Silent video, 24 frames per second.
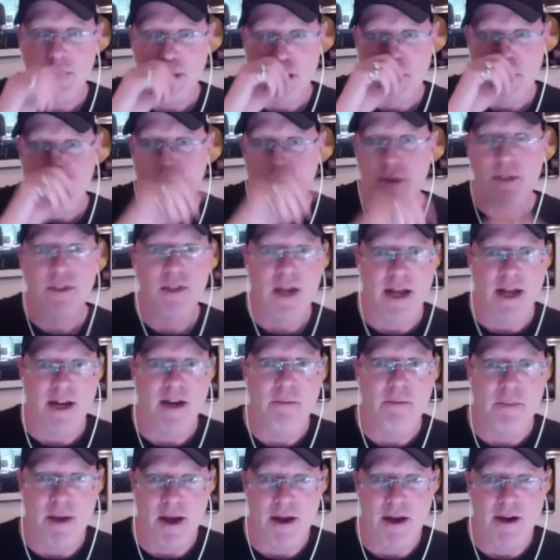I'm excited
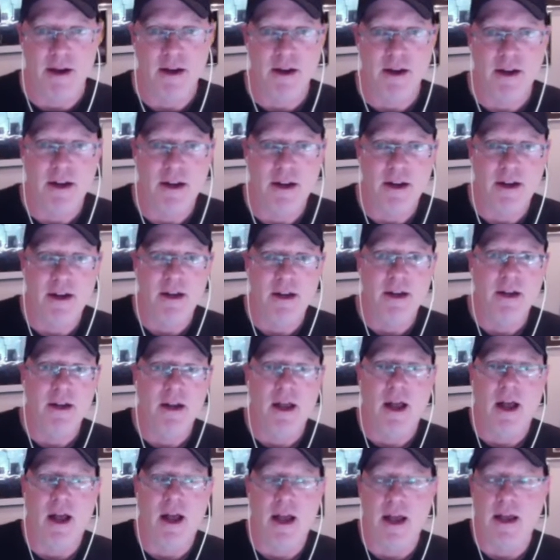about it,
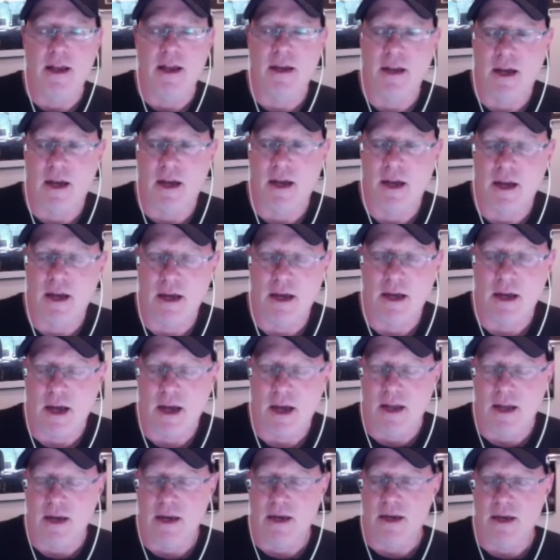and
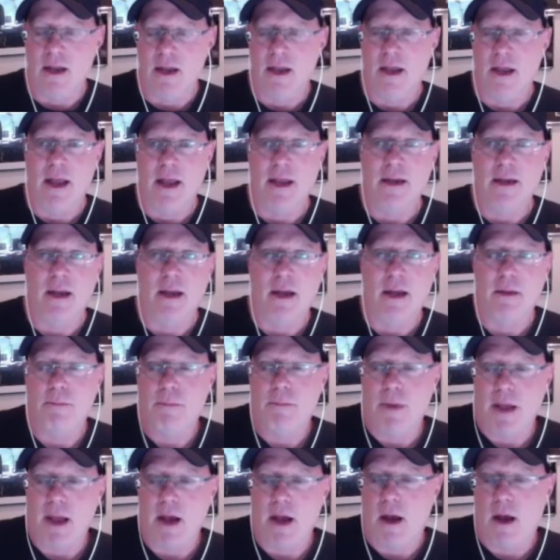
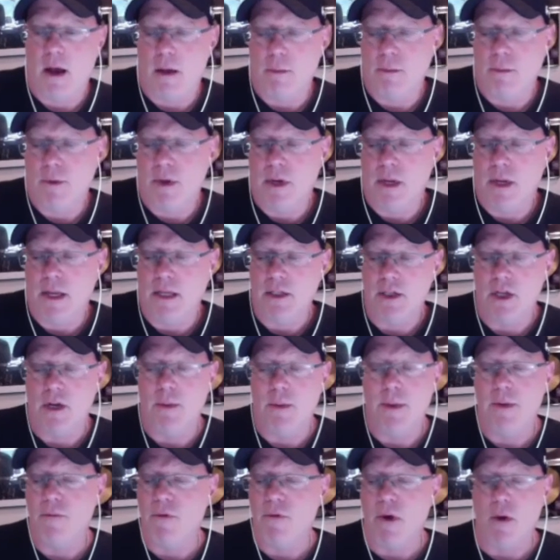it's gonna
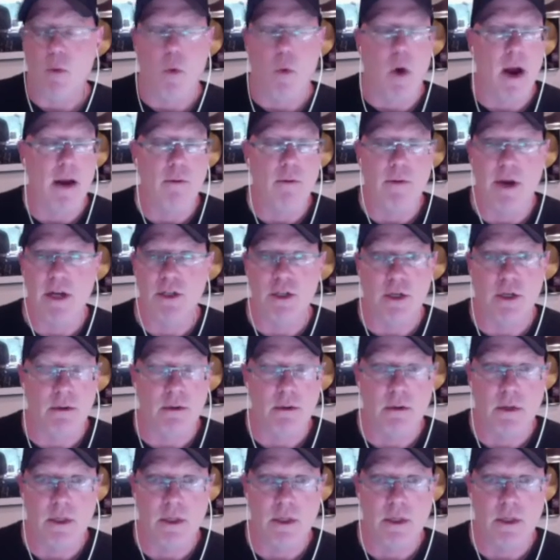be very wide ranging.